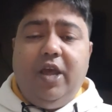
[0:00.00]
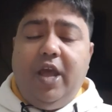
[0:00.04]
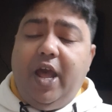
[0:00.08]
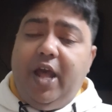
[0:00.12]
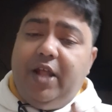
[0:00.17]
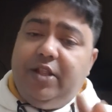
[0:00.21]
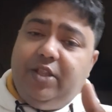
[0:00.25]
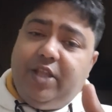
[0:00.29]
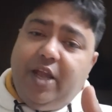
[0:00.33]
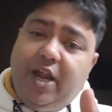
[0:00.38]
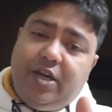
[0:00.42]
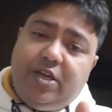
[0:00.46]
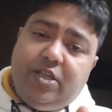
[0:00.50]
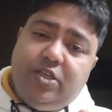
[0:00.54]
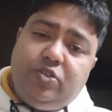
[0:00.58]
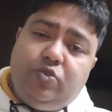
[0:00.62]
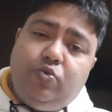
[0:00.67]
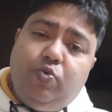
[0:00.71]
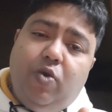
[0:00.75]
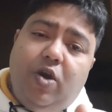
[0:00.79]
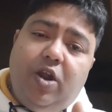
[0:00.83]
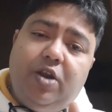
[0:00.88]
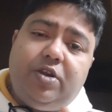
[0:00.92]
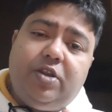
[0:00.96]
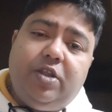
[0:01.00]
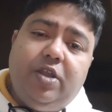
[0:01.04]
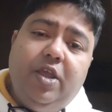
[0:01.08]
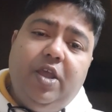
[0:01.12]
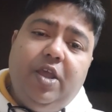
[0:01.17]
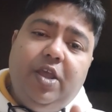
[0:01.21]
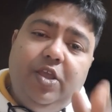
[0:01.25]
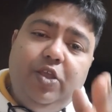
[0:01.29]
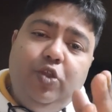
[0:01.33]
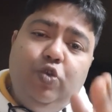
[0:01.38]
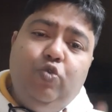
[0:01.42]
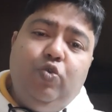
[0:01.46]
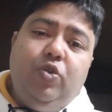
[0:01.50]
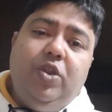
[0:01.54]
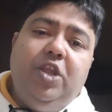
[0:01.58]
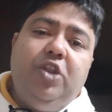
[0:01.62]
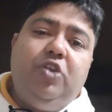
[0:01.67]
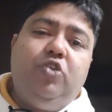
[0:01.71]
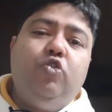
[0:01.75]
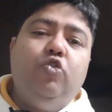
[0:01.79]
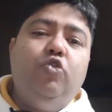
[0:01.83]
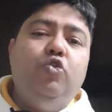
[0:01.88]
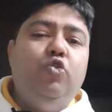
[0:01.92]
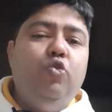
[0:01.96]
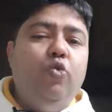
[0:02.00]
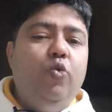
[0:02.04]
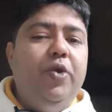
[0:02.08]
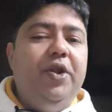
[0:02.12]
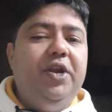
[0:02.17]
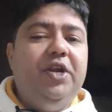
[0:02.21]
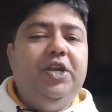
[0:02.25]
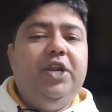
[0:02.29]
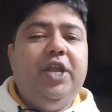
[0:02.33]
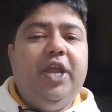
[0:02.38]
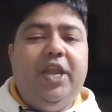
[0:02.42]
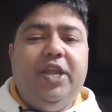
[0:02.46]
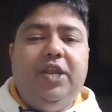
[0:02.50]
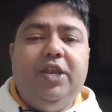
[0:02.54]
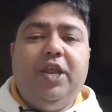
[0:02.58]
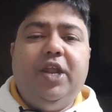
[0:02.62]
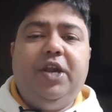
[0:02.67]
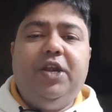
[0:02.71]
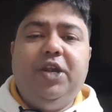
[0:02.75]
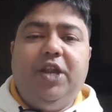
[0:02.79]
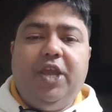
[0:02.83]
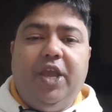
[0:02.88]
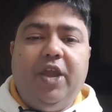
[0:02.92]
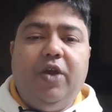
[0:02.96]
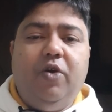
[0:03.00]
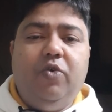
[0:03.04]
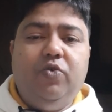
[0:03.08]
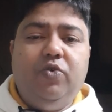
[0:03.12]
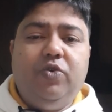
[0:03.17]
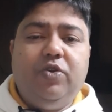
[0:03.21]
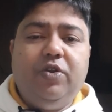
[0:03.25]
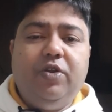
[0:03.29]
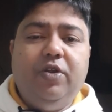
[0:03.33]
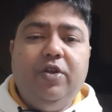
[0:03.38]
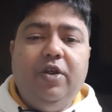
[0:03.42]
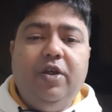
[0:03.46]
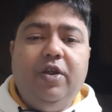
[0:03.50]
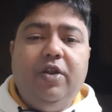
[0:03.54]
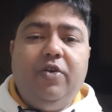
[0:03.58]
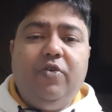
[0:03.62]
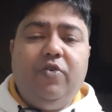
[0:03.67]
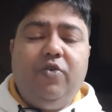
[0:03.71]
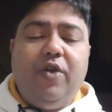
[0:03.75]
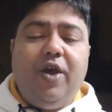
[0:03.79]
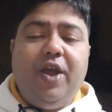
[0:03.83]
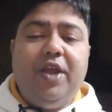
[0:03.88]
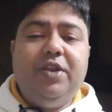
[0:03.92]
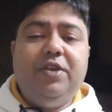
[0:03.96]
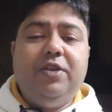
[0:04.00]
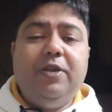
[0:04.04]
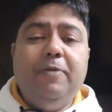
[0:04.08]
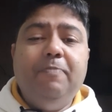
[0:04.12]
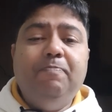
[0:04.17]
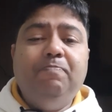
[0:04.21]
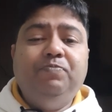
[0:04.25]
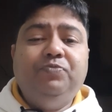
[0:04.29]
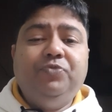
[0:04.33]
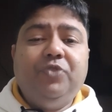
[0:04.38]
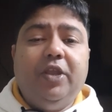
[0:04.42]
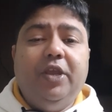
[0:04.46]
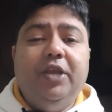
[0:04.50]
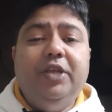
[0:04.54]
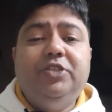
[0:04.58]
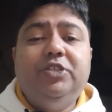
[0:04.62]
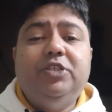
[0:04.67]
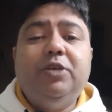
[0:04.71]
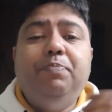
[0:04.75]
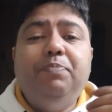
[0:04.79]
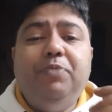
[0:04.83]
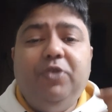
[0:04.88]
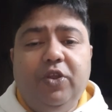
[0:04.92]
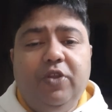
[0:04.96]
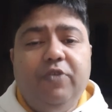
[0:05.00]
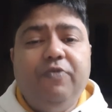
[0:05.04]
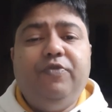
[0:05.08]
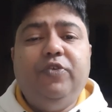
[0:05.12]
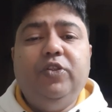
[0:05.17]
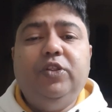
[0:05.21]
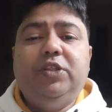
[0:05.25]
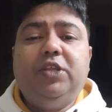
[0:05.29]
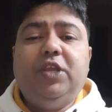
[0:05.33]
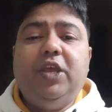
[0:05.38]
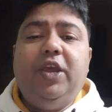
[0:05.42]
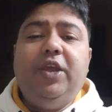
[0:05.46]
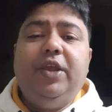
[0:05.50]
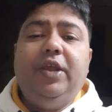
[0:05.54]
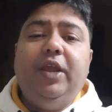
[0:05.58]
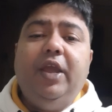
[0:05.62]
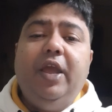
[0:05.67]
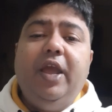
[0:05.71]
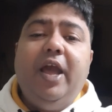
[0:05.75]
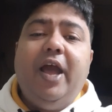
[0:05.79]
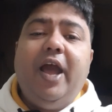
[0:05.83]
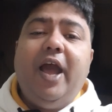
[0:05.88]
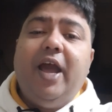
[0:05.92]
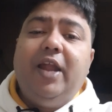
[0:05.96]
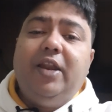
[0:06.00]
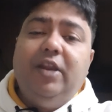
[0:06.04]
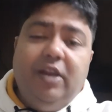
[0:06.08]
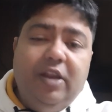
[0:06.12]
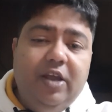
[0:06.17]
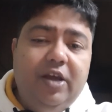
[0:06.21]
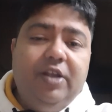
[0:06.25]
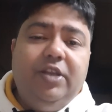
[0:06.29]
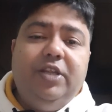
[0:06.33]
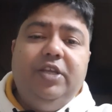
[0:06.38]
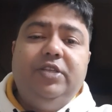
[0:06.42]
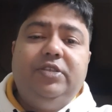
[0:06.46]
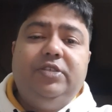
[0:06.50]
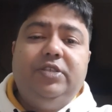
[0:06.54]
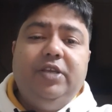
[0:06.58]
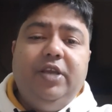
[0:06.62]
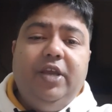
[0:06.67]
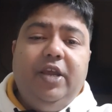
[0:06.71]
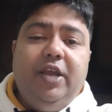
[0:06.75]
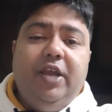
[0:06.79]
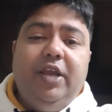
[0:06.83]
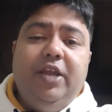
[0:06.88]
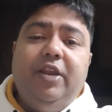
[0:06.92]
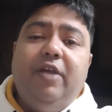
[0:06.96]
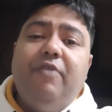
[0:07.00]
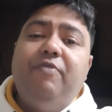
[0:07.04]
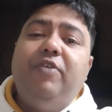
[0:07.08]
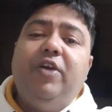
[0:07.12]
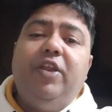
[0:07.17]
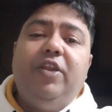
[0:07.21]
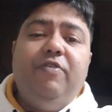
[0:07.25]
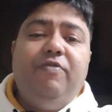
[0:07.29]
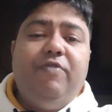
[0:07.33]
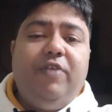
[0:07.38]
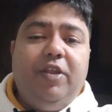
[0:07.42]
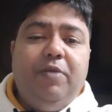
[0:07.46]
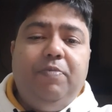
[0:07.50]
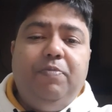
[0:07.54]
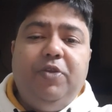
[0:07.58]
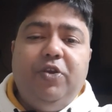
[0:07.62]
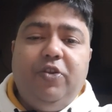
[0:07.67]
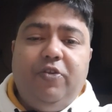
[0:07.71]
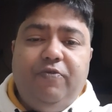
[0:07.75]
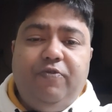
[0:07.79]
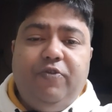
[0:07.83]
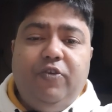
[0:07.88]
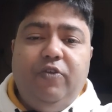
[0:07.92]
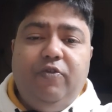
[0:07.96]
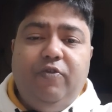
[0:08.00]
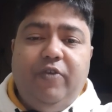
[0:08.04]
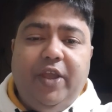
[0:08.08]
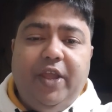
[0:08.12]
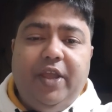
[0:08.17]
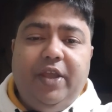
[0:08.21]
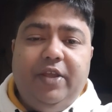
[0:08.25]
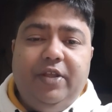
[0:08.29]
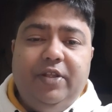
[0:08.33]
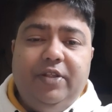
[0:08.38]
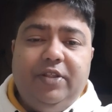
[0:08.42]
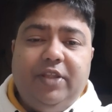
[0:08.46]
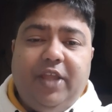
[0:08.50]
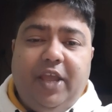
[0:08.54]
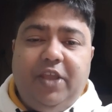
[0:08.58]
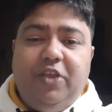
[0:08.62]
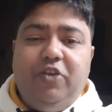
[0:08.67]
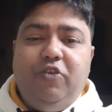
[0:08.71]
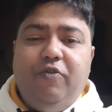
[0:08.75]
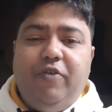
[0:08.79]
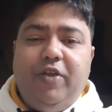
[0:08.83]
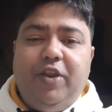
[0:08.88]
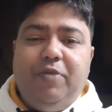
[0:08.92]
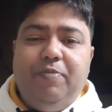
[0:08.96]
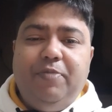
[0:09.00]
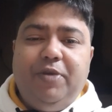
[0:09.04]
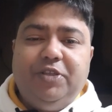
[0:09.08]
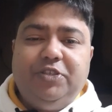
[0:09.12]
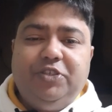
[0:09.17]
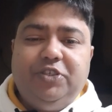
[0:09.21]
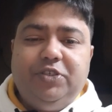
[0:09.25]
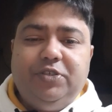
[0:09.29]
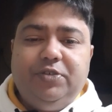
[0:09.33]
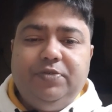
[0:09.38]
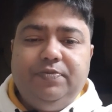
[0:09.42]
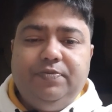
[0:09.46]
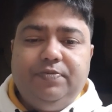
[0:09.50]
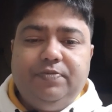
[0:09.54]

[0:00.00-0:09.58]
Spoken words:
And that is what you need to do it day in and day out, right? It's a beautiful thing, and learn it in a very, very beautiful way. Thank you very much.